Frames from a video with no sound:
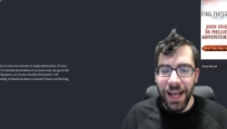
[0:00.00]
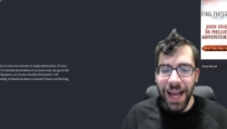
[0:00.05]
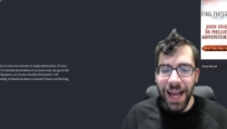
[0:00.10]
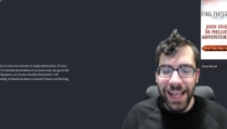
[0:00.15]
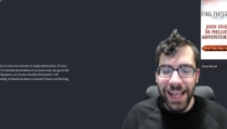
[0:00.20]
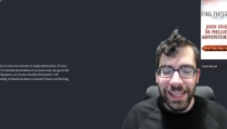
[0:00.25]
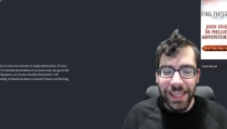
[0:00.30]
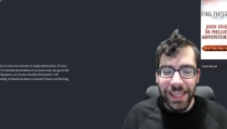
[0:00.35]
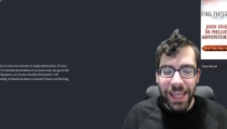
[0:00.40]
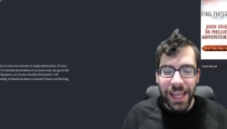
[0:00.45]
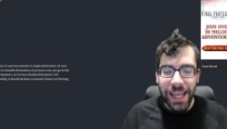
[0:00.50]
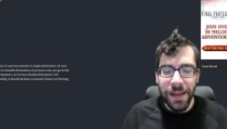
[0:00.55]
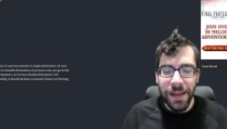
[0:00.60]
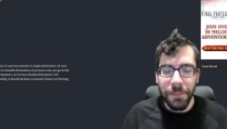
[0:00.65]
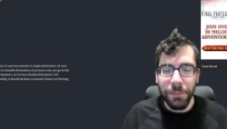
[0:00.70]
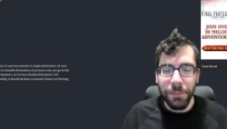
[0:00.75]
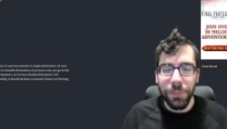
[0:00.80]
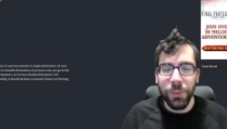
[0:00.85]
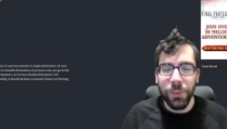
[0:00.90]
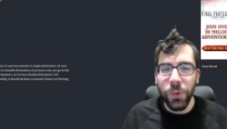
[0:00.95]
I
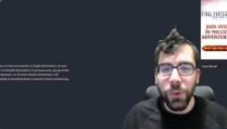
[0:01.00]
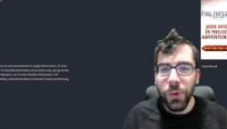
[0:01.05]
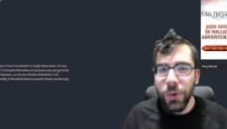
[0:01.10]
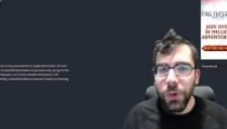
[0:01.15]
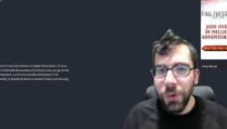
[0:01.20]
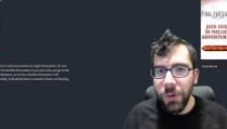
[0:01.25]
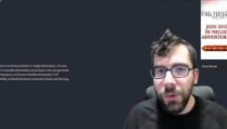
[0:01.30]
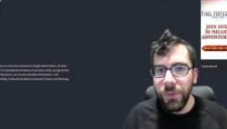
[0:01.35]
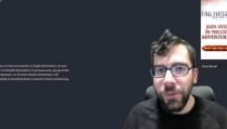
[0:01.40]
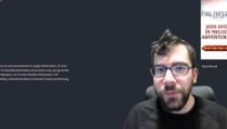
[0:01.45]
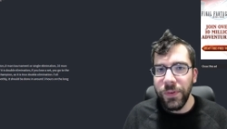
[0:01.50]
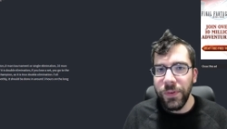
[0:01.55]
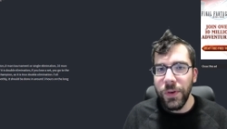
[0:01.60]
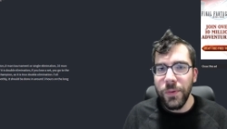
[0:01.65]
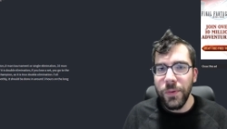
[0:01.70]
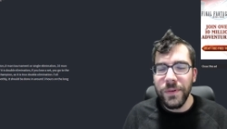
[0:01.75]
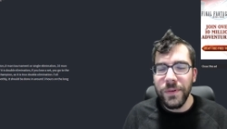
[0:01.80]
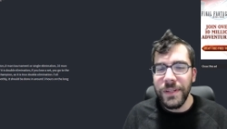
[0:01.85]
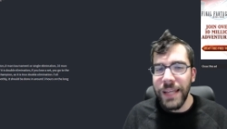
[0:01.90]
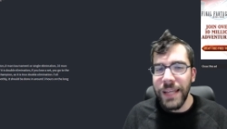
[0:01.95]
can't prove
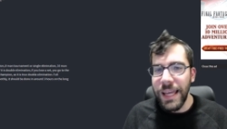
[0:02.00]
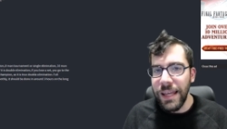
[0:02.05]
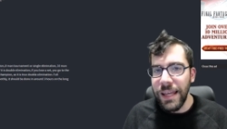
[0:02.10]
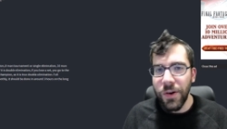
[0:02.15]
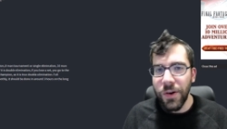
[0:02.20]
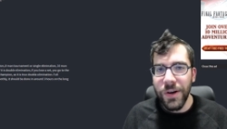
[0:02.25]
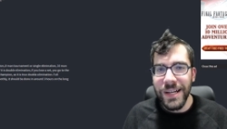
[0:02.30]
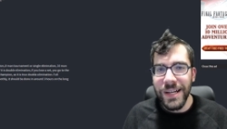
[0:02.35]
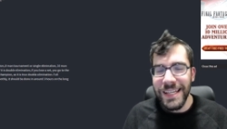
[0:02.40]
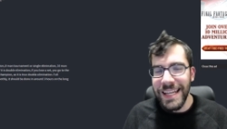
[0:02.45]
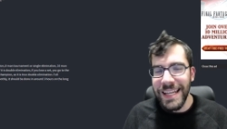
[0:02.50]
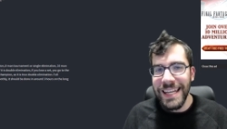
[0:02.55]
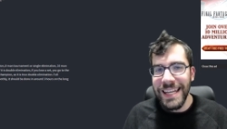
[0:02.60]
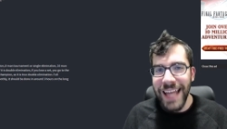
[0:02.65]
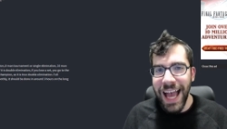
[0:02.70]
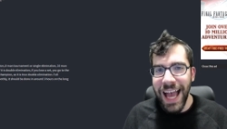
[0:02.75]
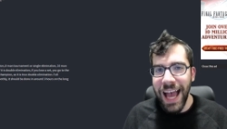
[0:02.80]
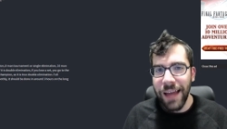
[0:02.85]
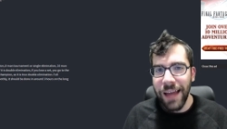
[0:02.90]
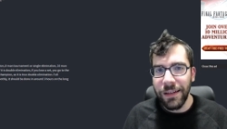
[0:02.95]
you did or did
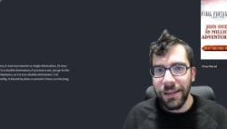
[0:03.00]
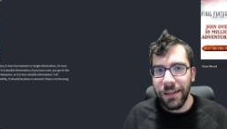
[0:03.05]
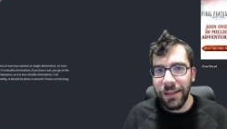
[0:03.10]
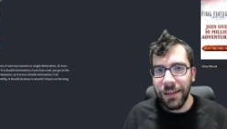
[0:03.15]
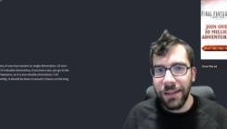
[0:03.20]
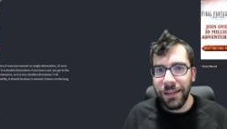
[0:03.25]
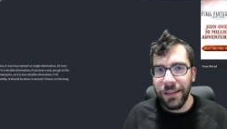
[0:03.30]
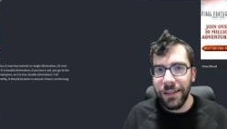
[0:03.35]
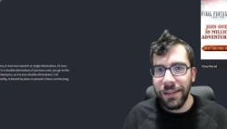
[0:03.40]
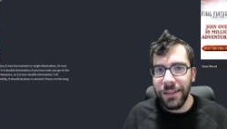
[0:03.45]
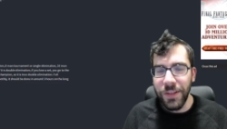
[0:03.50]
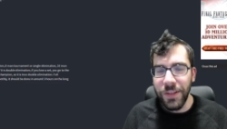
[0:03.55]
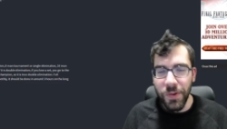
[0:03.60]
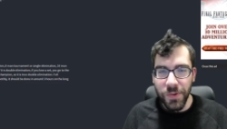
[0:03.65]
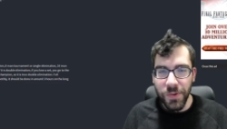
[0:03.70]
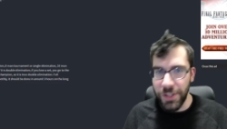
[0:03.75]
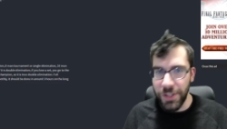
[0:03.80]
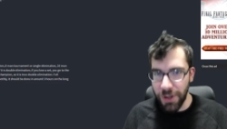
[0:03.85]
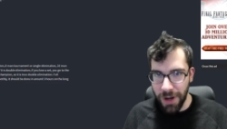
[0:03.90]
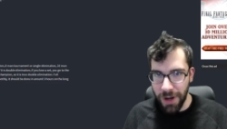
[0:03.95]
not
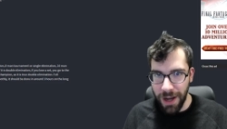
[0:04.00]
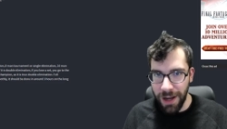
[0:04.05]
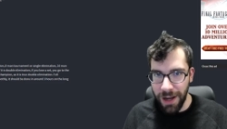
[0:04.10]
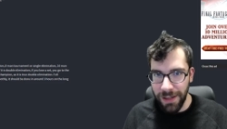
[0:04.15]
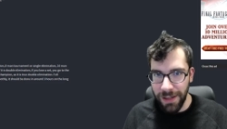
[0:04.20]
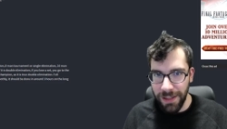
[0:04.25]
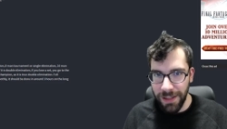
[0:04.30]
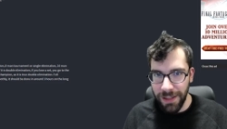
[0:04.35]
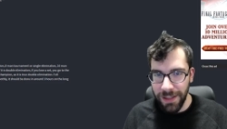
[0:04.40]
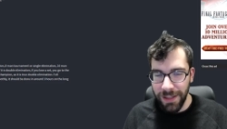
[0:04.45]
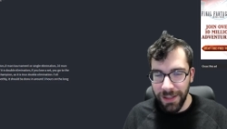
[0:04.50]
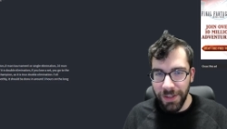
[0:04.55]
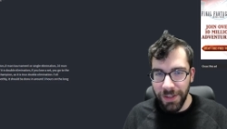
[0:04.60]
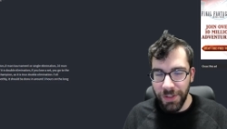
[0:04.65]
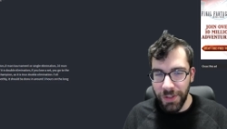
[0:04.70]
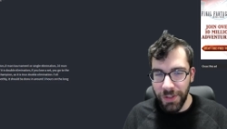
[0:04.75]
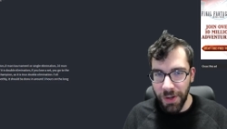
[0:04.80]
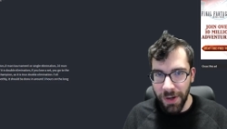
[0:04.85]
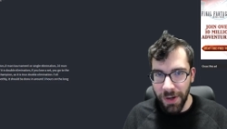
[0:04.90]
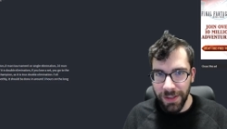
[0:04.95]
use your H U D
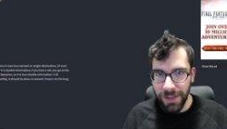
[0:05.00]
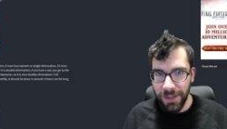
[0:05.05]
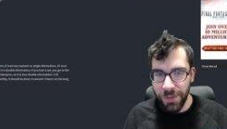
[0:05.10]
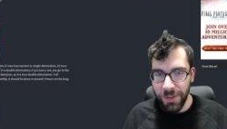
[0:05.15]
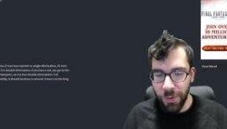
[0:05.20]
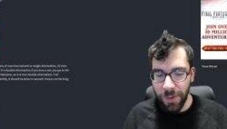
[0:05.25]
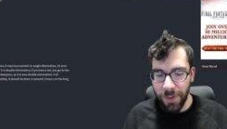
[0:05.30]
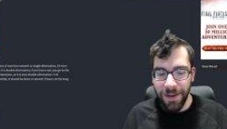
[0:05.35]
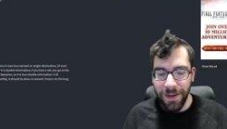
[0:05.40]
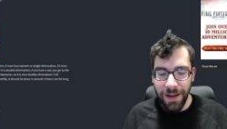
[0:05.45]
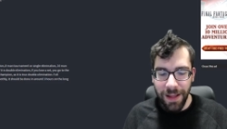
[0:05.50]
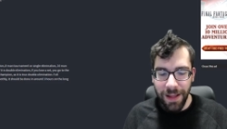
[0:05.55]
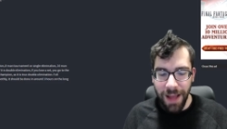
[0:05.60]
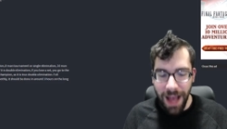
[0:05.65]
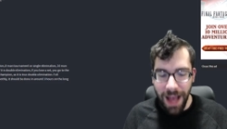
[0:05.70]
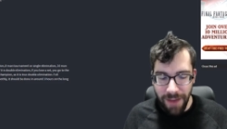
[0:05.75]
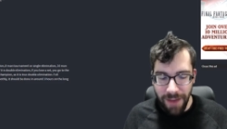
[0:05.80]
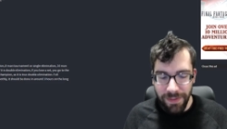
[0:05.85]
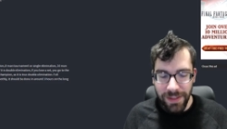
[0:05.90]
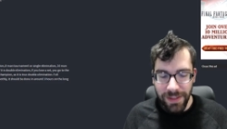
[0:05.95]
during the tournament.
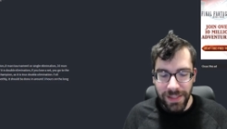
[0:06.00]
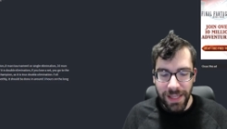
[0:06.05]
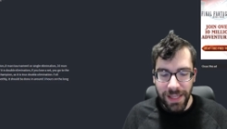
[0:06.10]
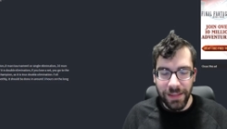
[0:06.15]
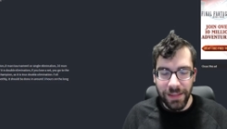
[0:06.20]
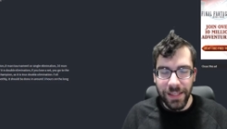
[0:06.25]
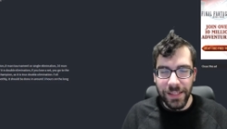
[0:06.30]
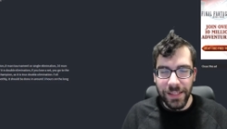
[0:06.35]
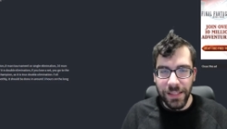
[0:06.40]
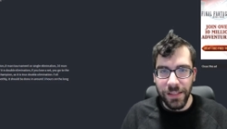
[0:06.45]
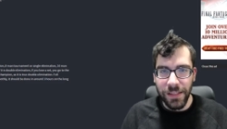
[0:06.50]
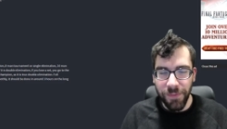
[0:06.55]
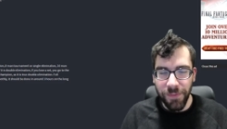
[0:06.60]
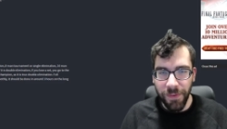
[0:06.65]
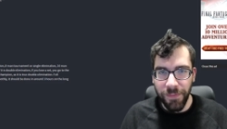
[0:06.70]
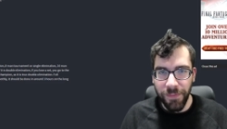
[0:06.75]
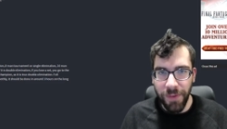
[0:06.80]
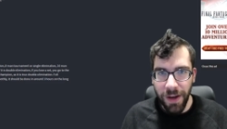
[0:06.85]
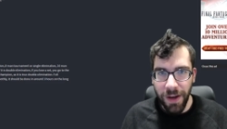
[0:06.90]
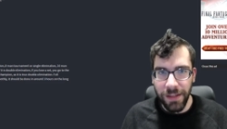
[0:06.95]
Obviously, this is for
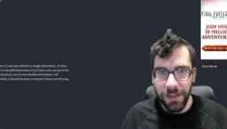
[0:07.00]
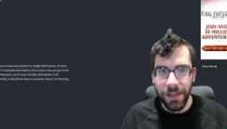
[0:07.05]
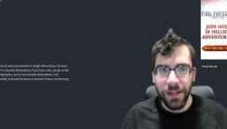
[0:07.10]
fun.